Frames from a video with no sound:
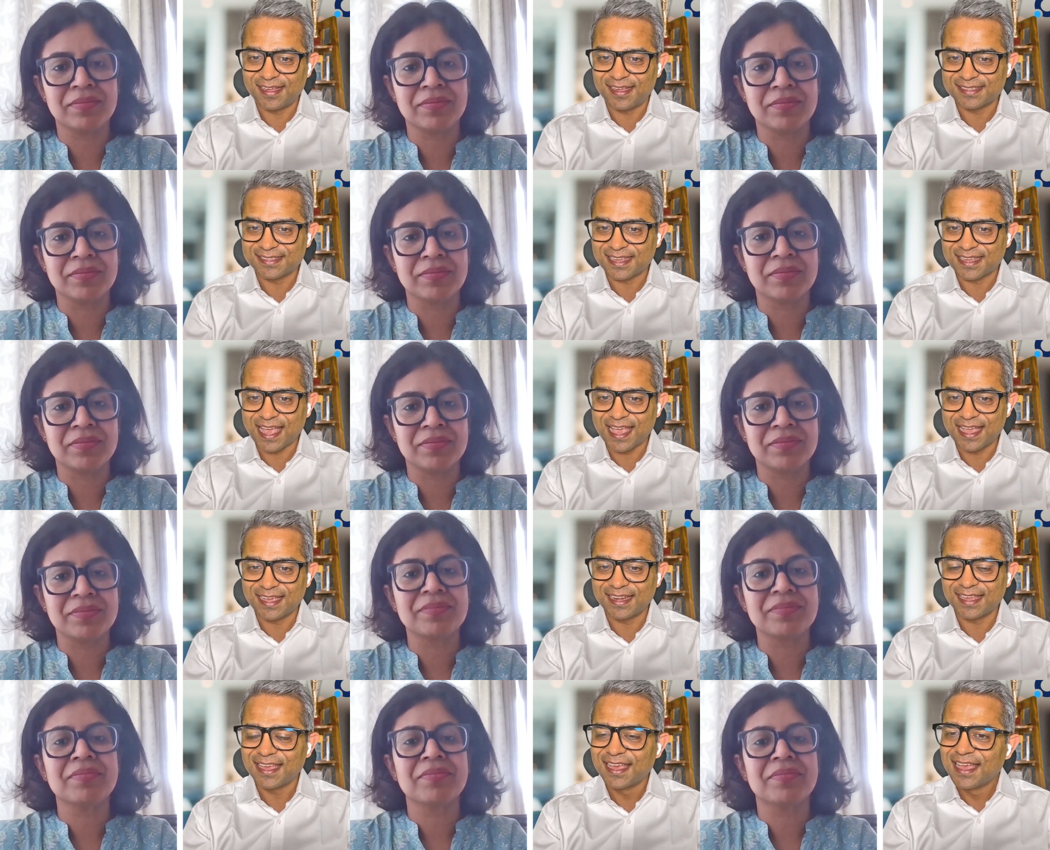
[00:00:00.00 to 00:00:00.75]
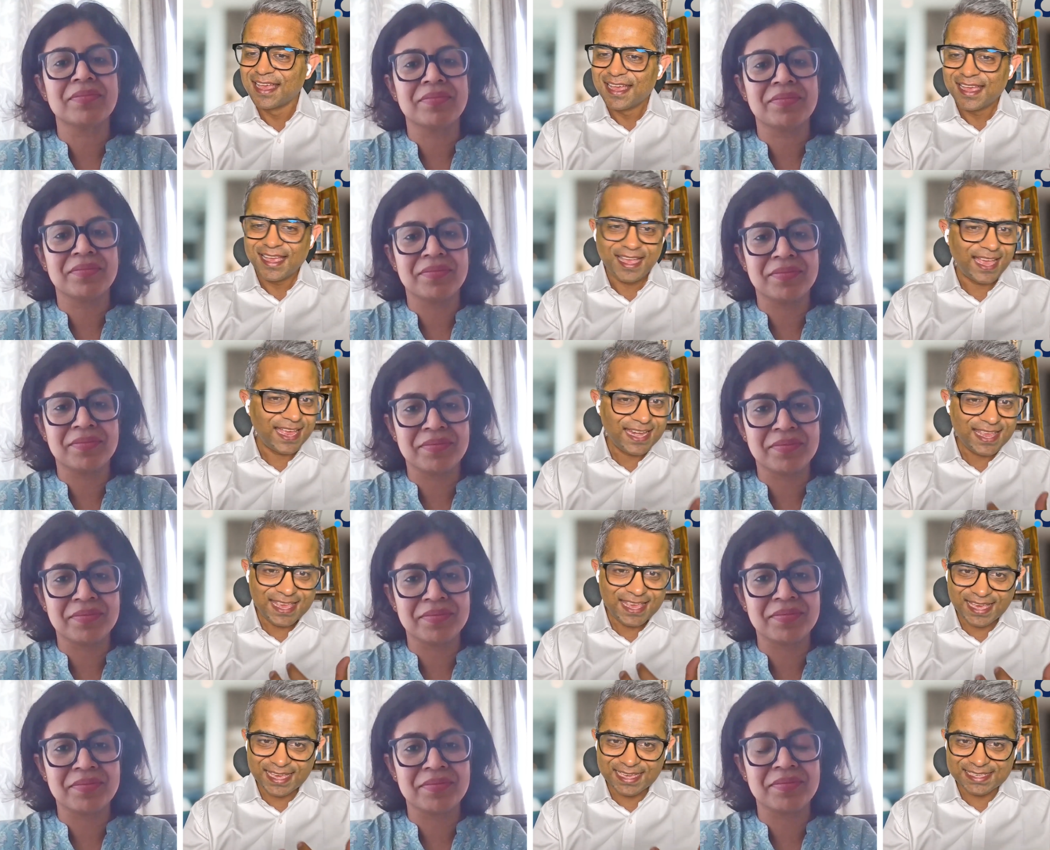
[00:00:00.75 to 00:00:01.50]
Speaker 1: us angry
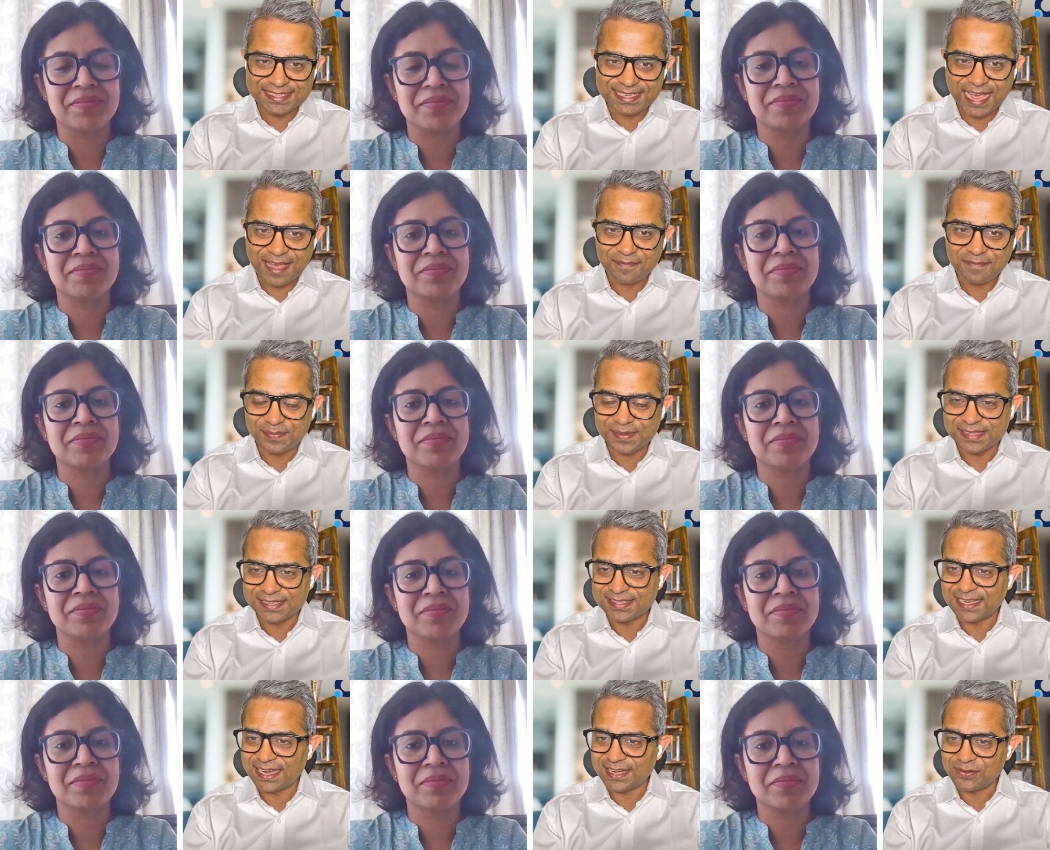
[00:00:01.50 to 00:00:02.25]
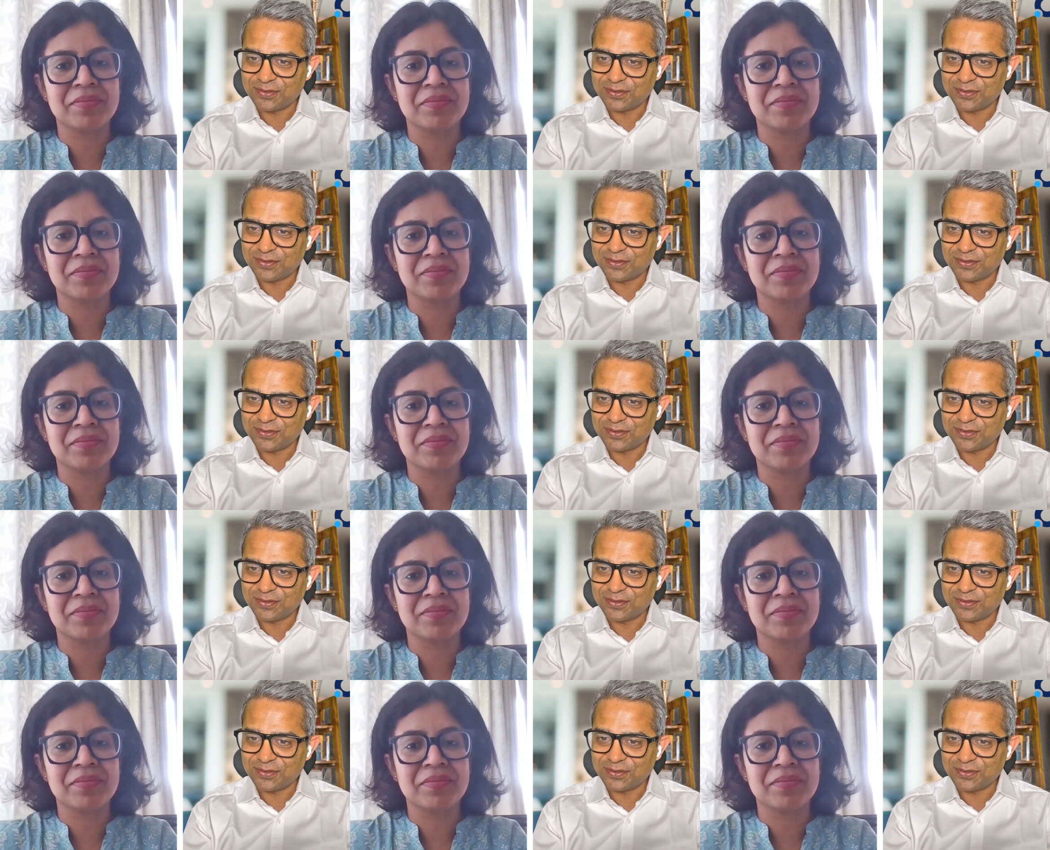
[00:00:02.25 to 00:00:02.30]
any examples